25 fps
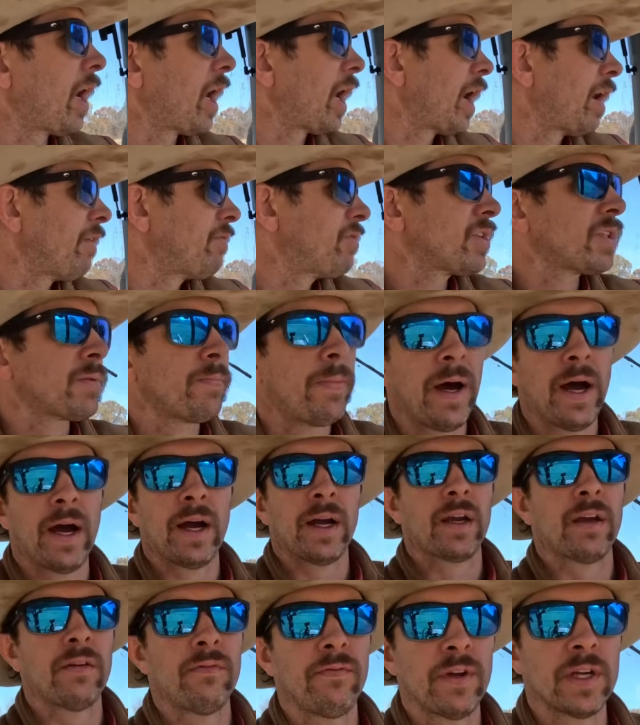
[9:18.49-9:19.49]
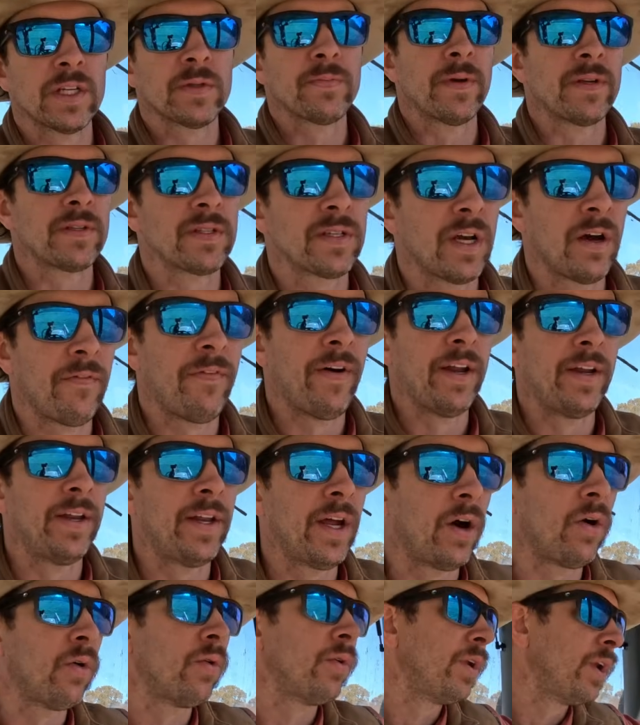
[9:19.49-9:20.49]
I just about convinced myself I
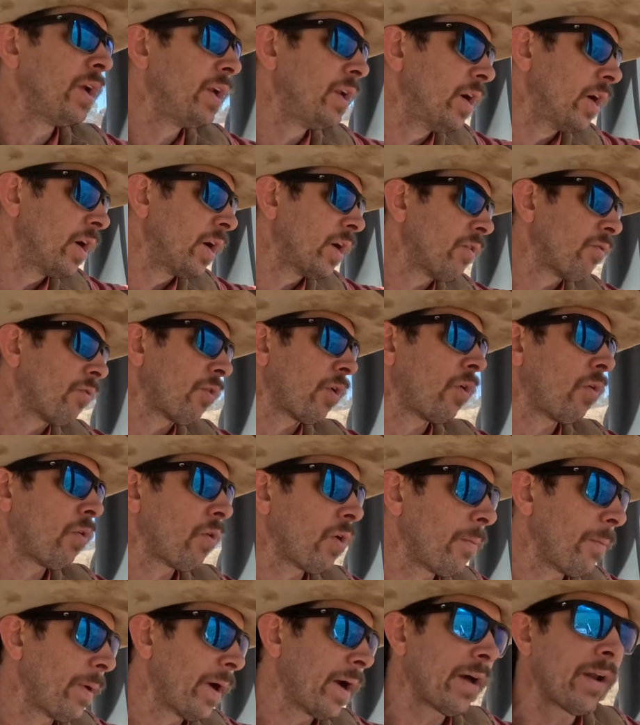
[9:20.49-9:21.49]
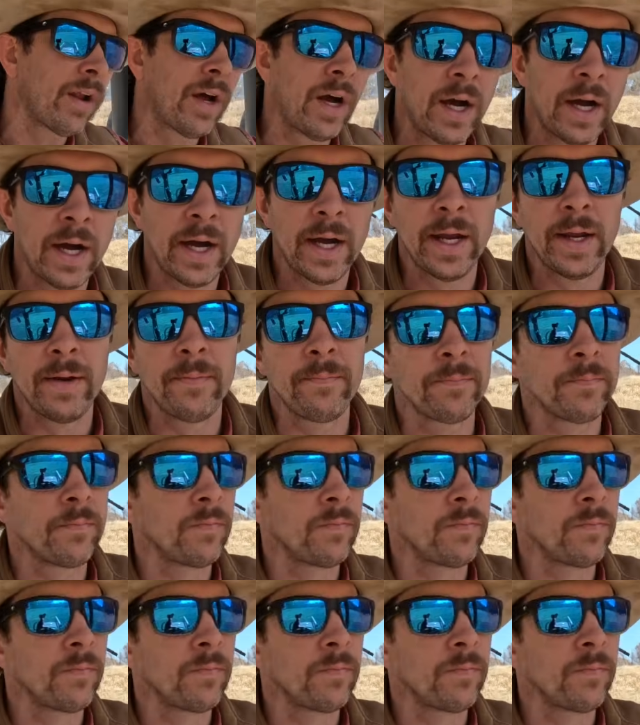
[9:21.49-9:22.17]
don't need to unroll a bale of hay.